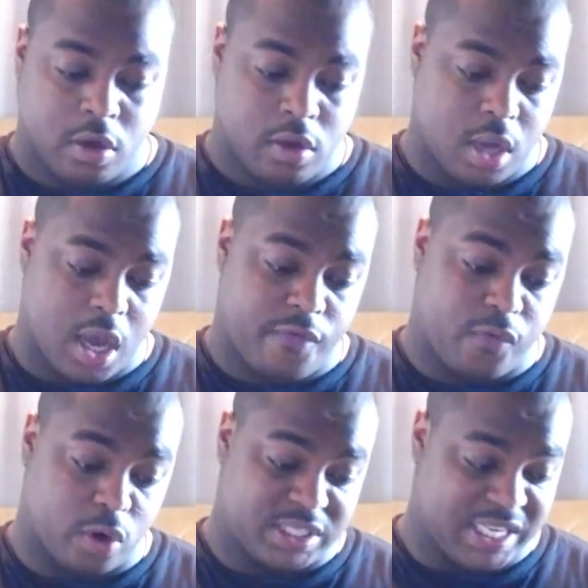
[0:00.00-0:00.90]
A uh,
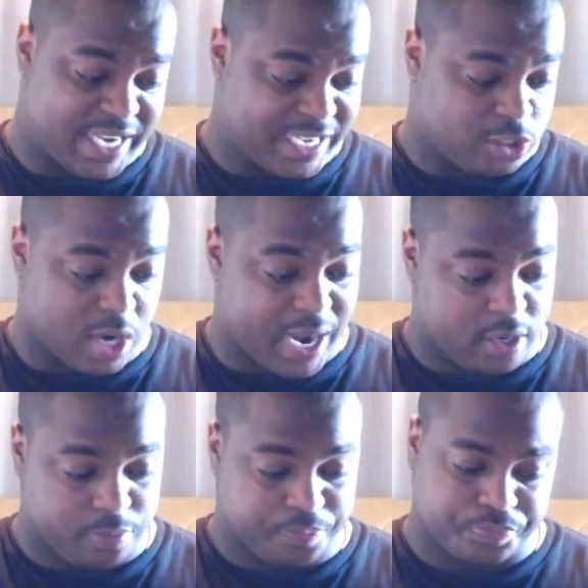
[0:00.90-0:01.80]
14 day trial
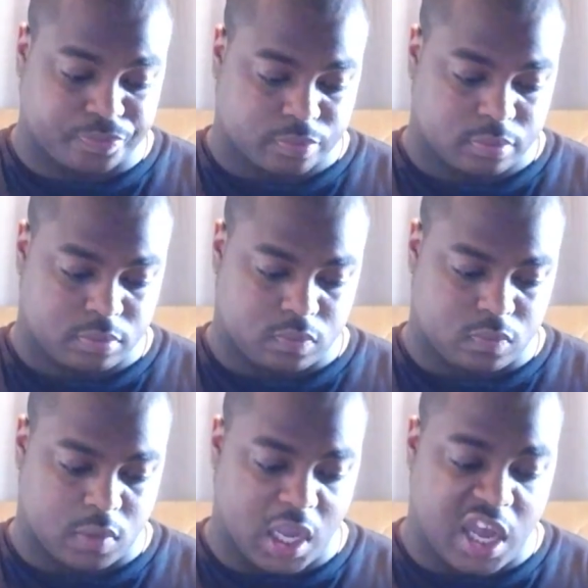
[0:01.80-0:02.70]

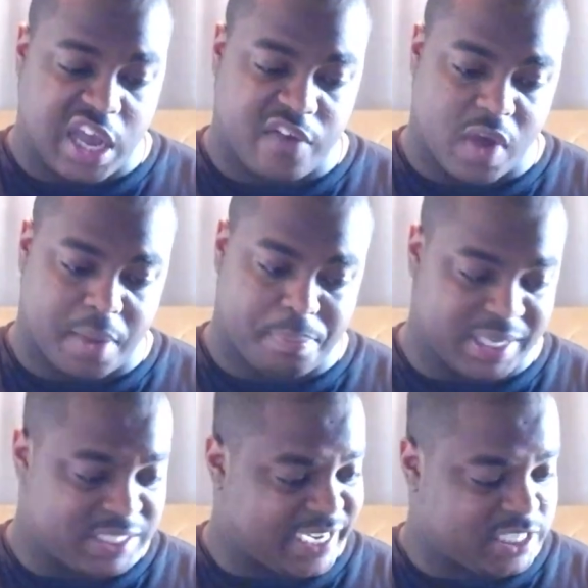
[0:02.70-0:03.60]
of uh,
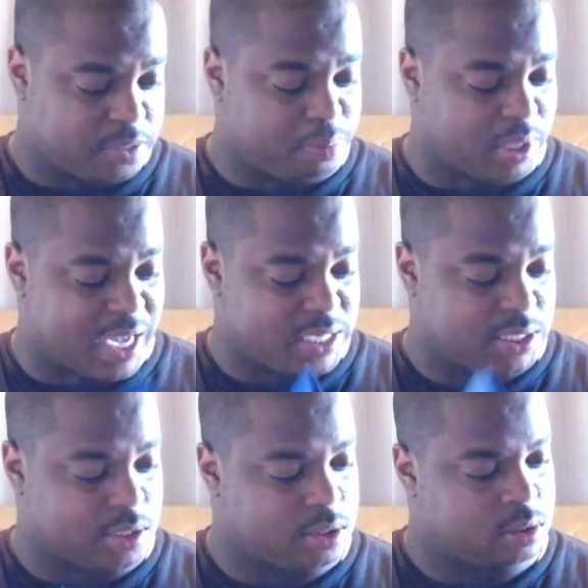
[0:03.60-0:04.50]
PlayStation
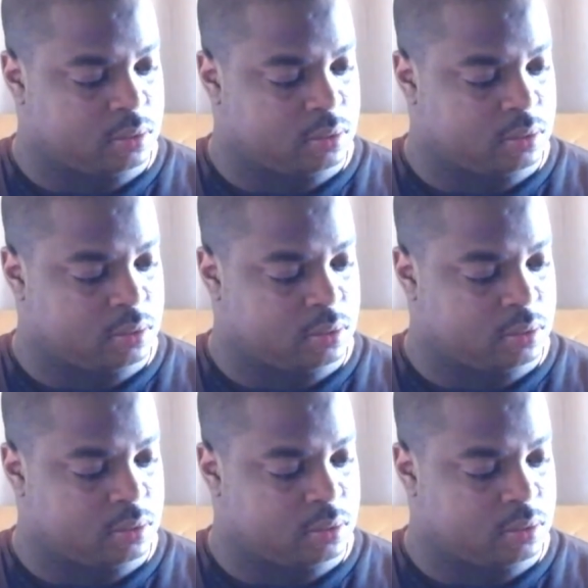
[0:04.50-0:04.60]
Plus.